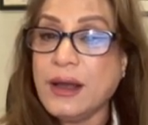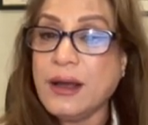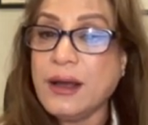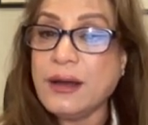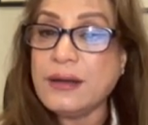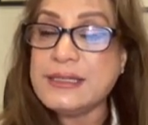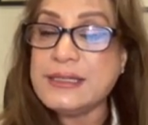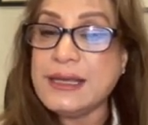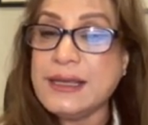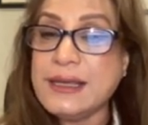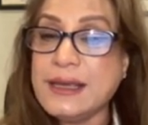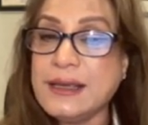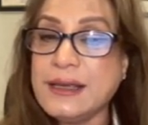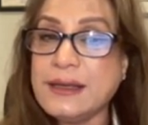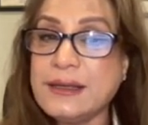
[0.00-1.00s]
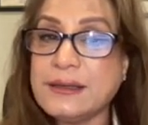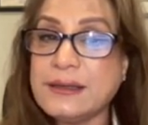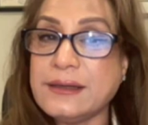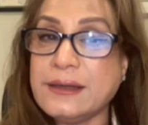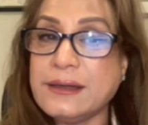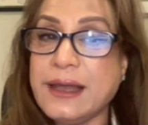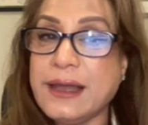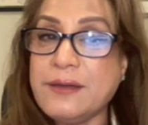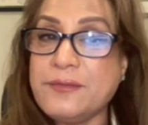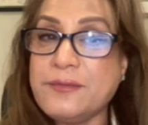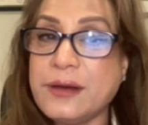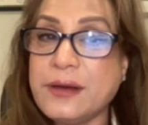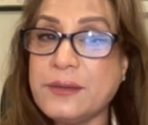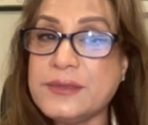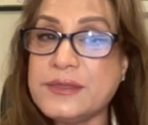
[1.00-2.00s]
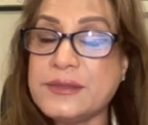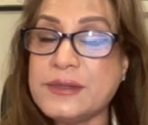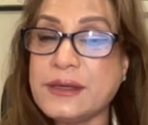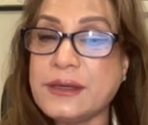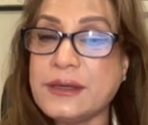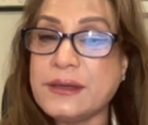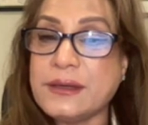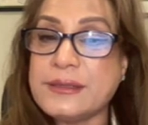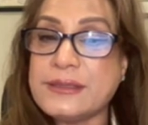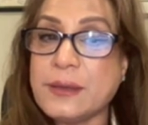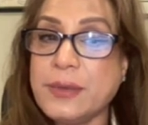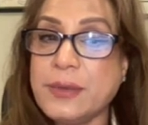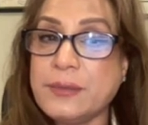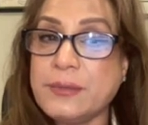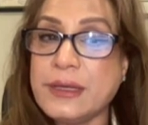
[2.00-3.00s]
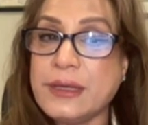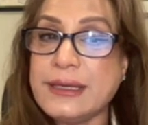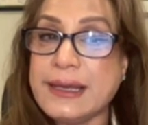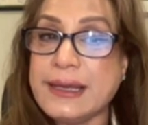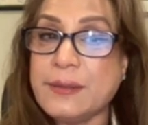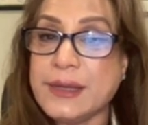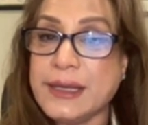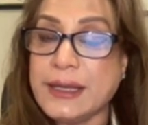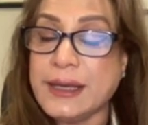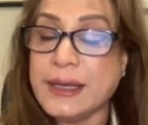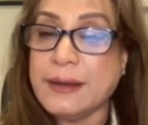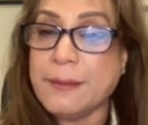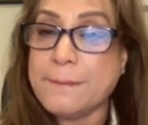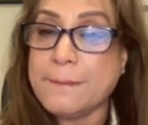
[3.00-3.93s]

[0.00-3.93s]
are taking Life Farm's supplement laminine.